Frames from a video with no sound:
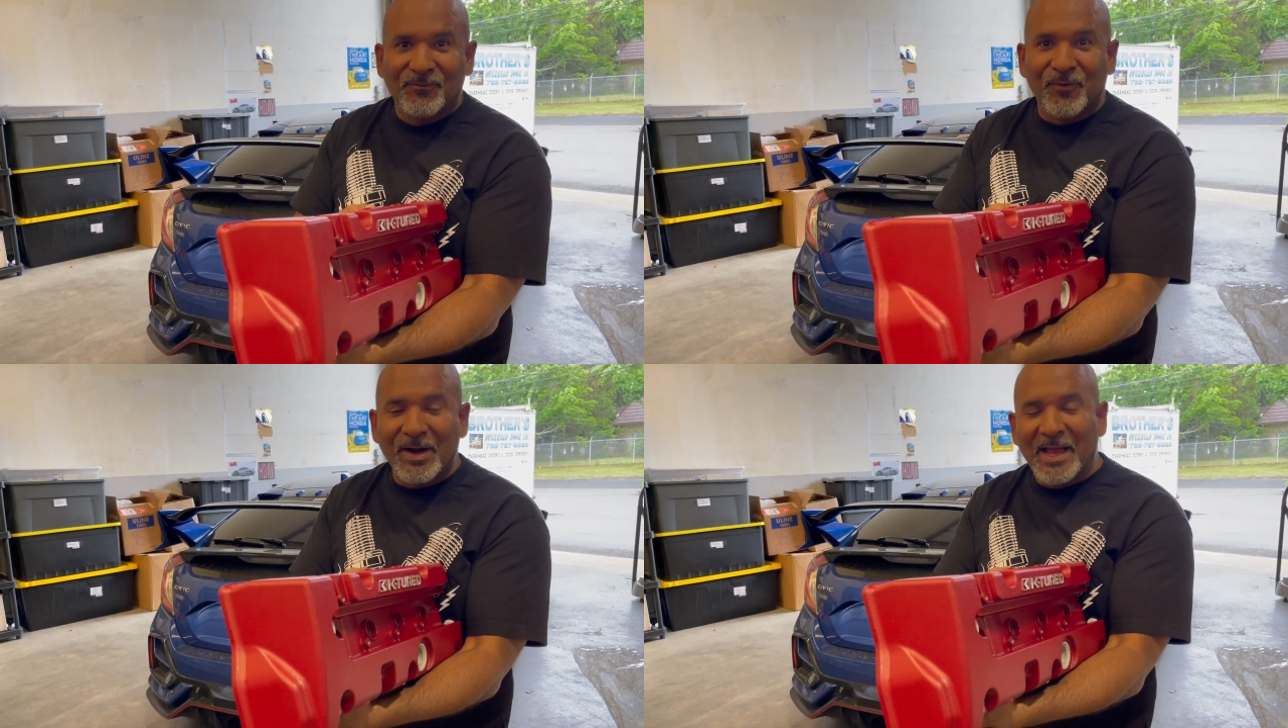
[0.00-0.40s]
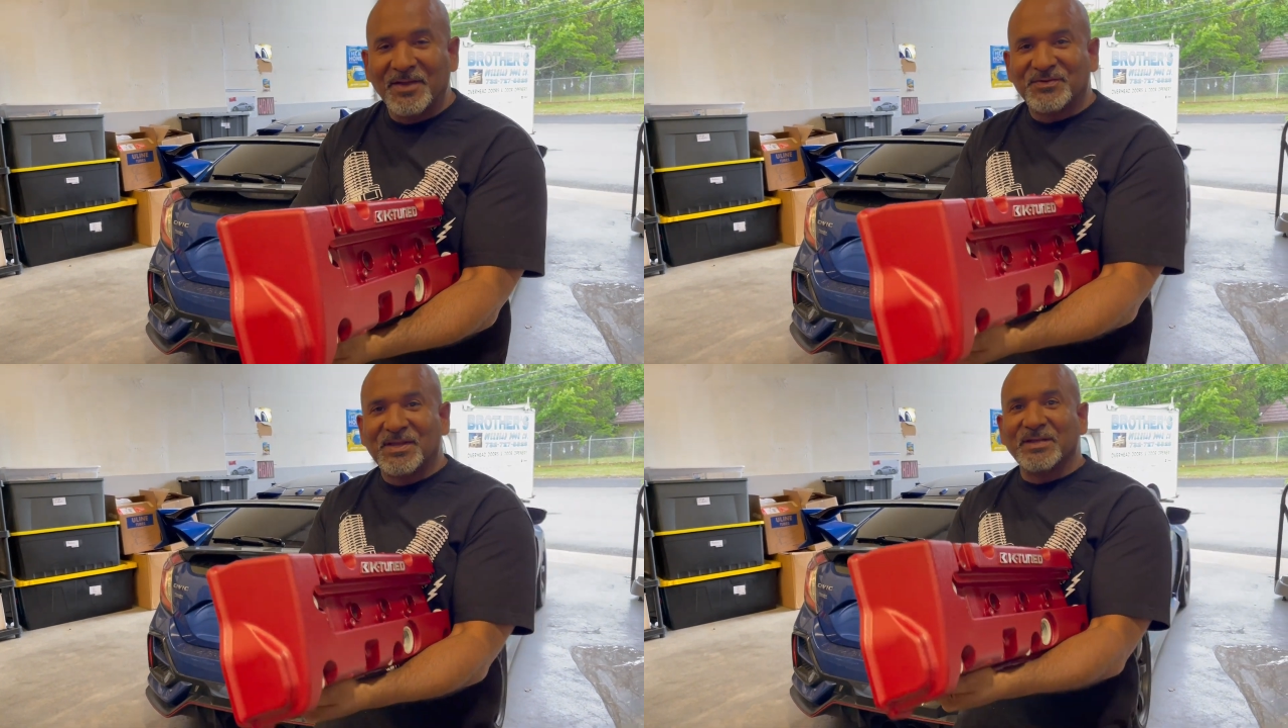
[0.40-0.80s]
for
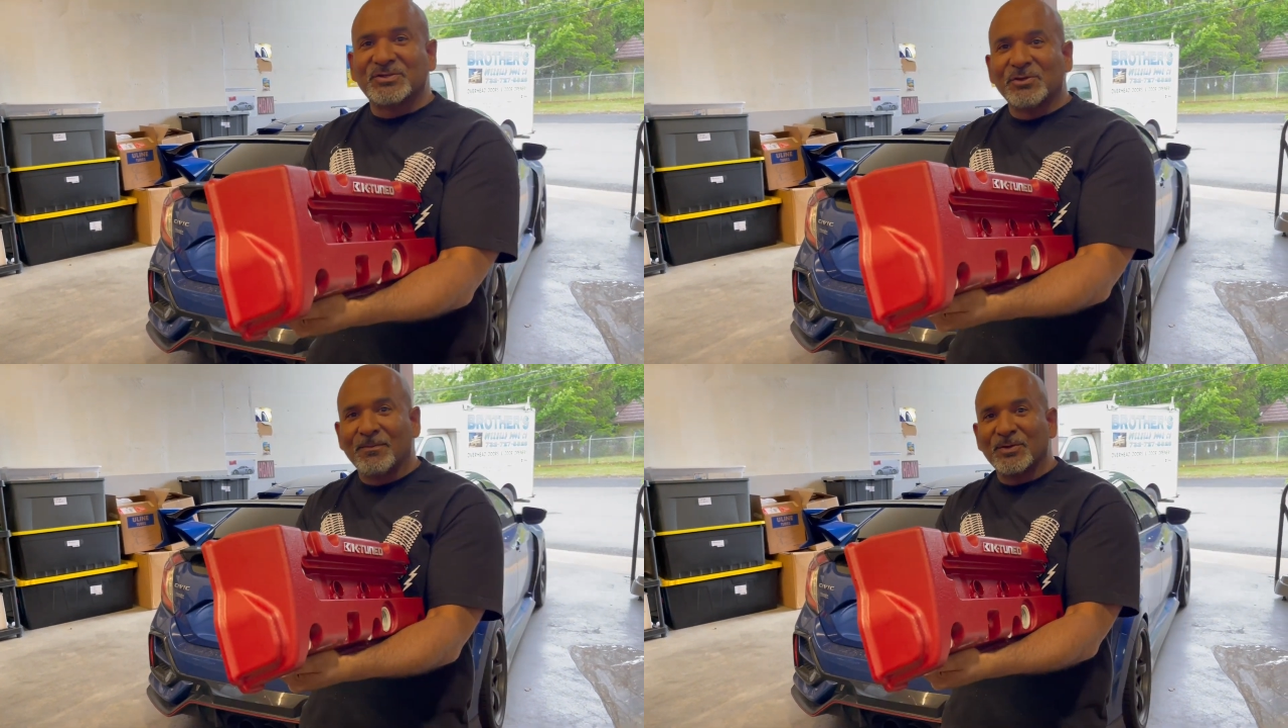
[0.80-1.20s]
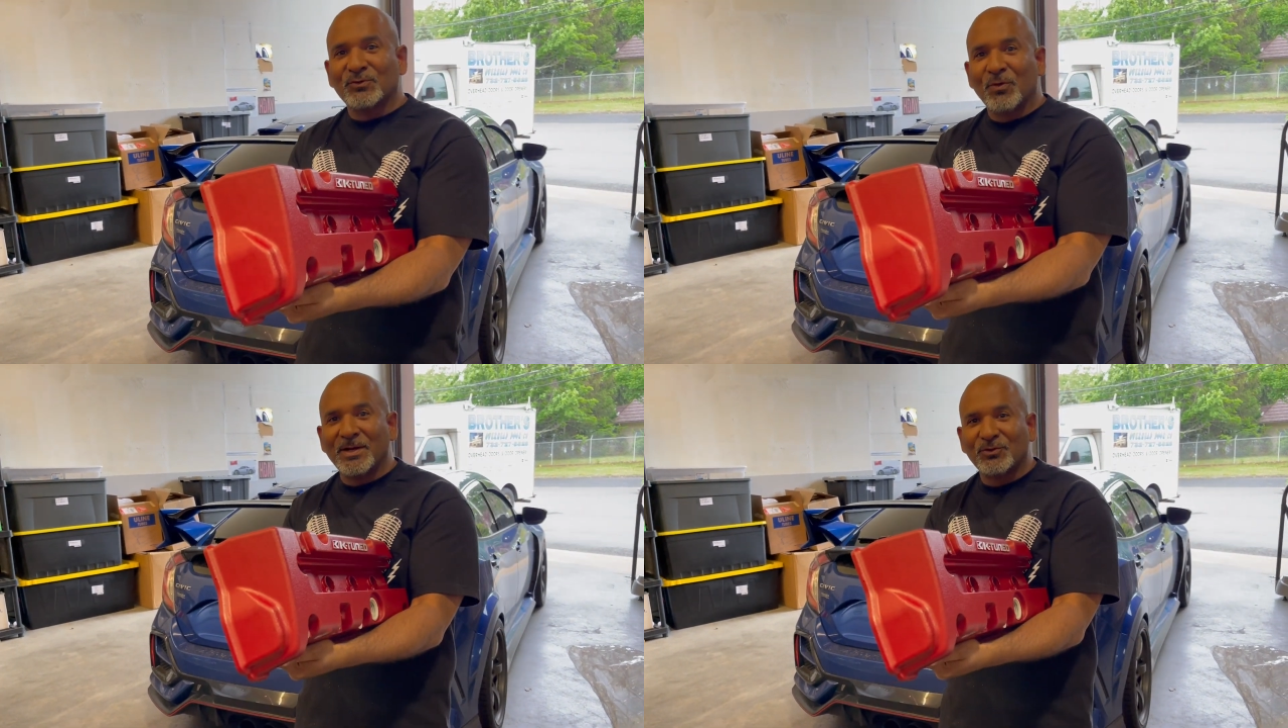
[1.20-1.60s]
Hday Summer
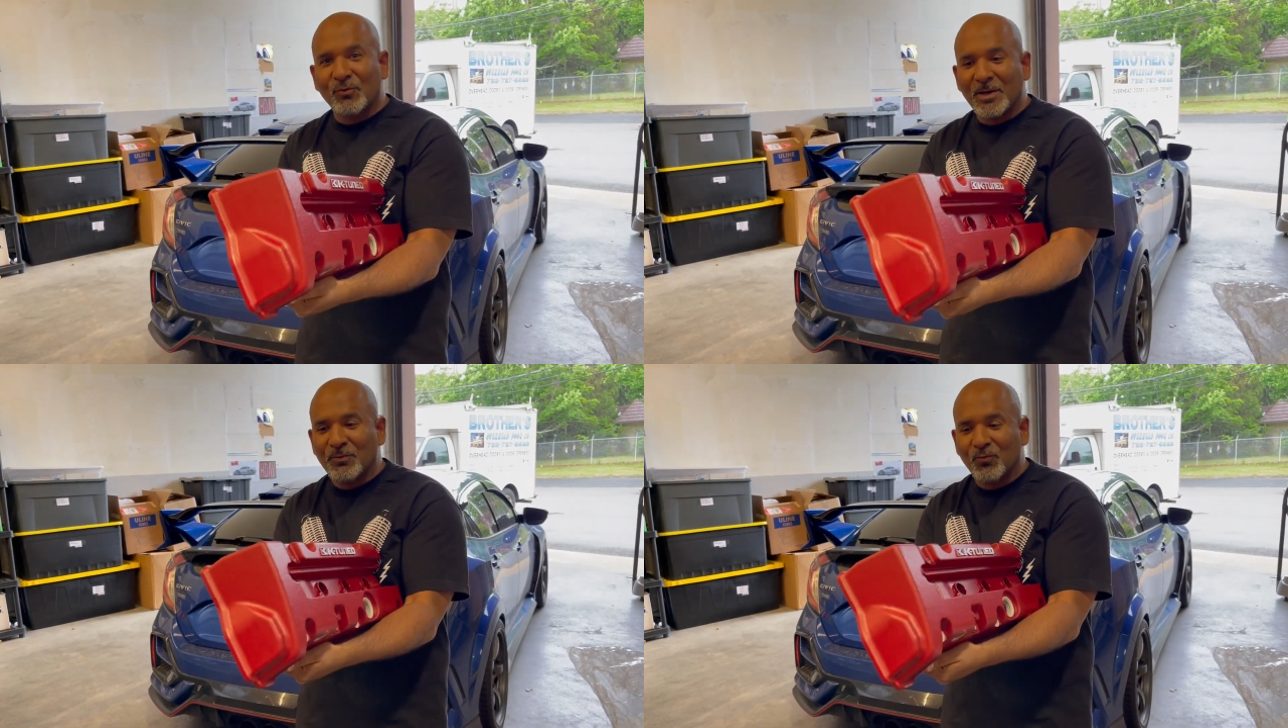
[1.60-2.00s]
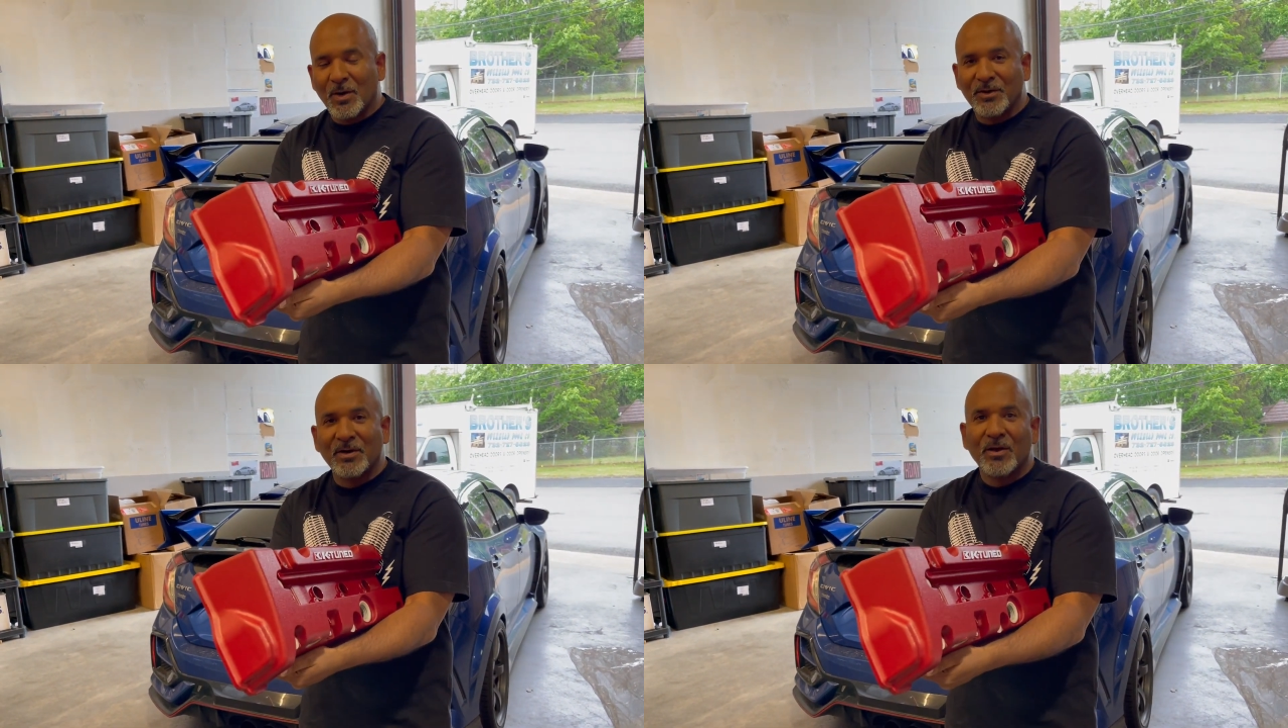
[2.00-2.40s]

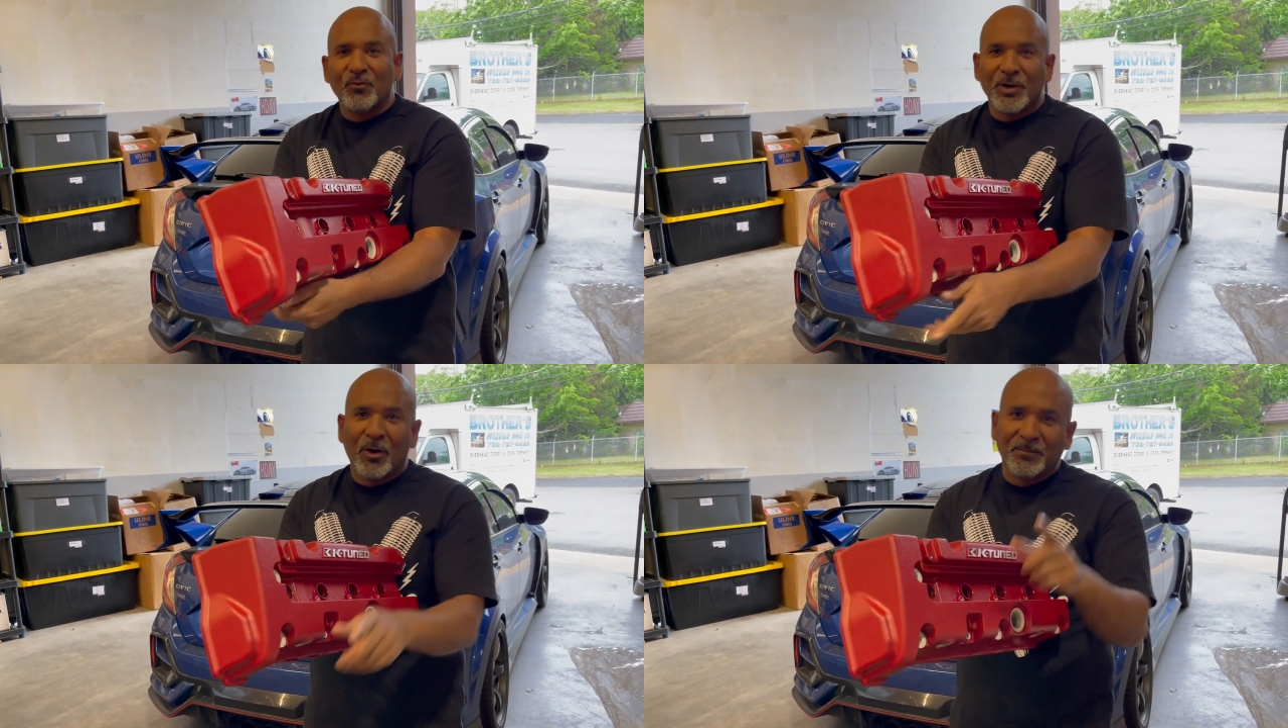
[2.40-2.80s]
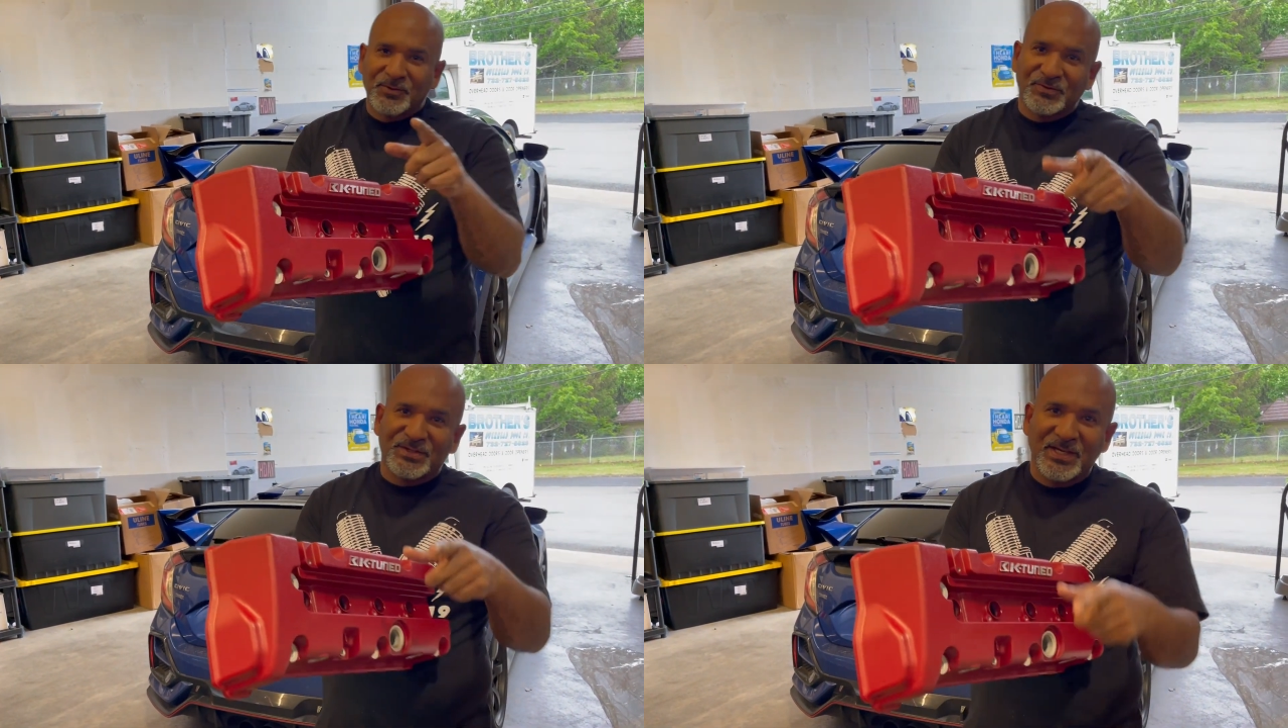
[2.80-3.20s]
2021. We hope
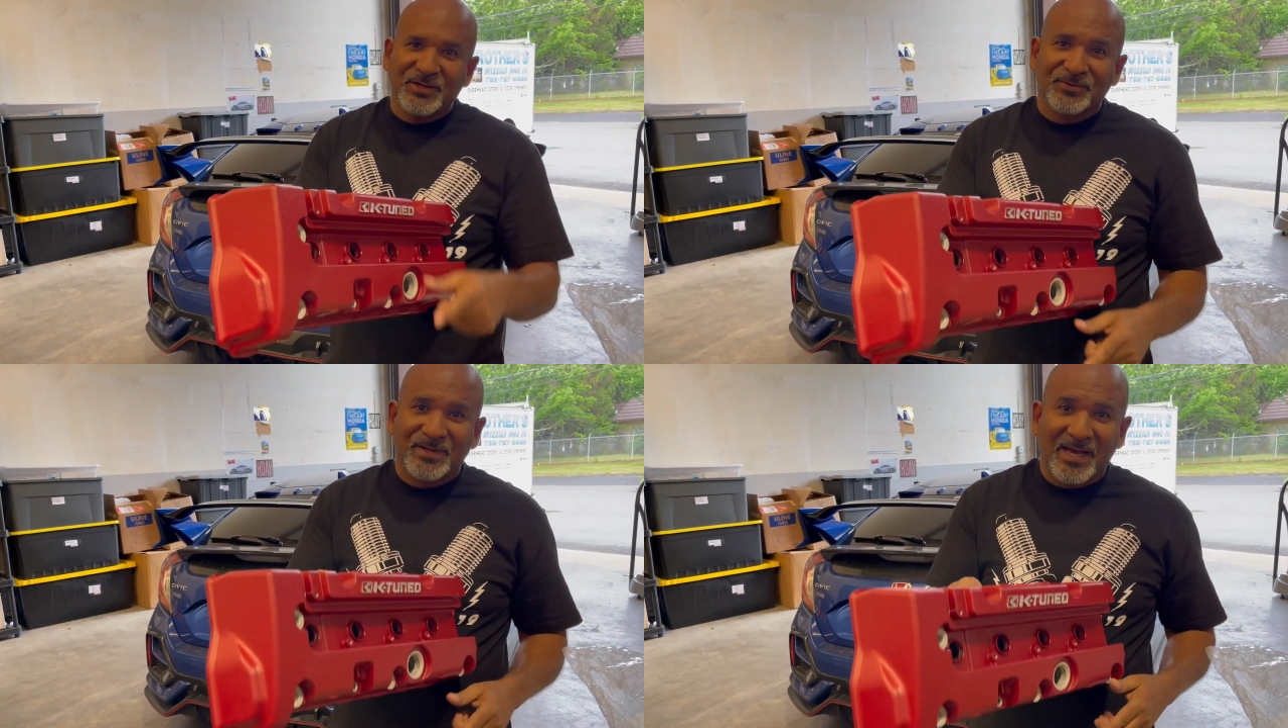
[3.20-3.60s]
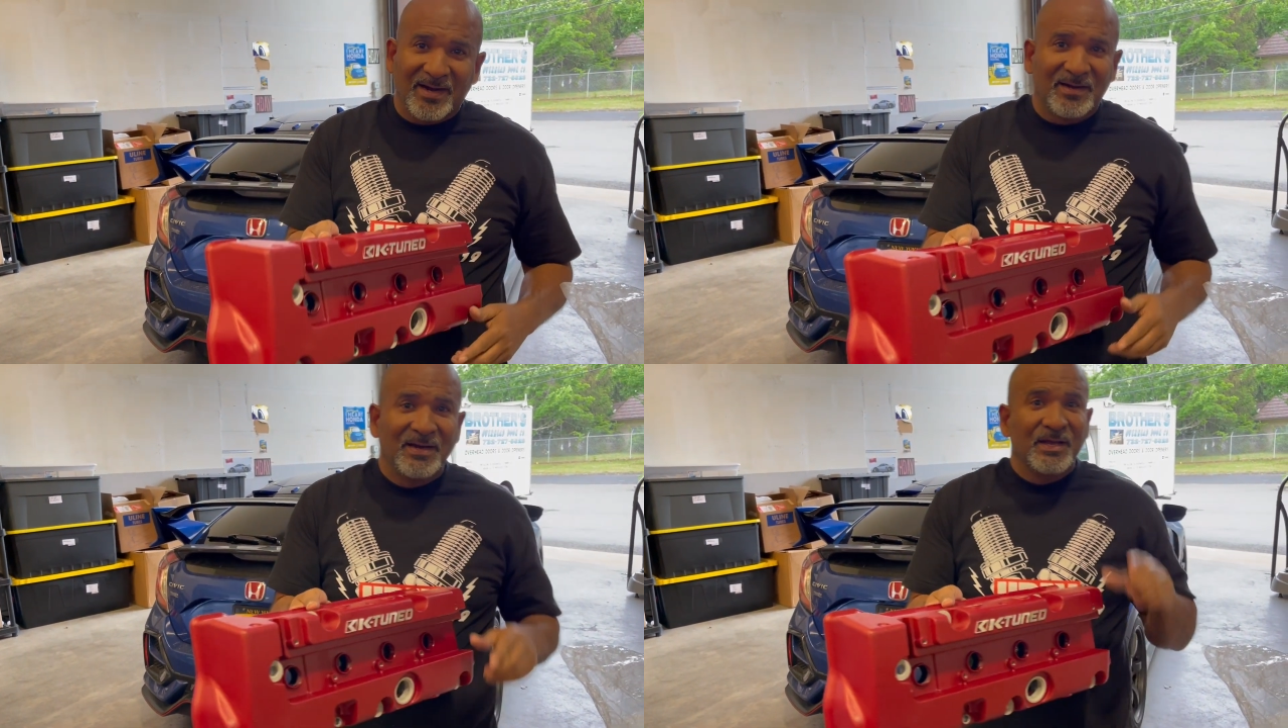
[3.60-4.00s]
to see you
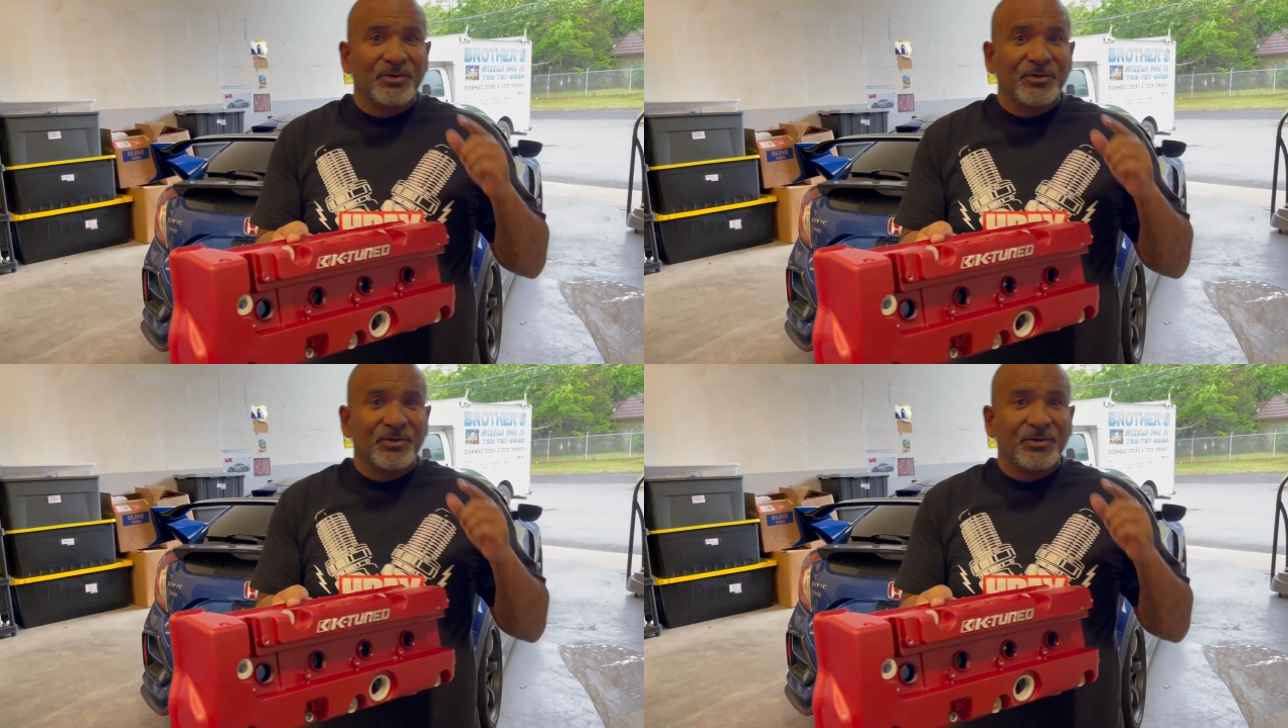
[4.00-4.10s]
there.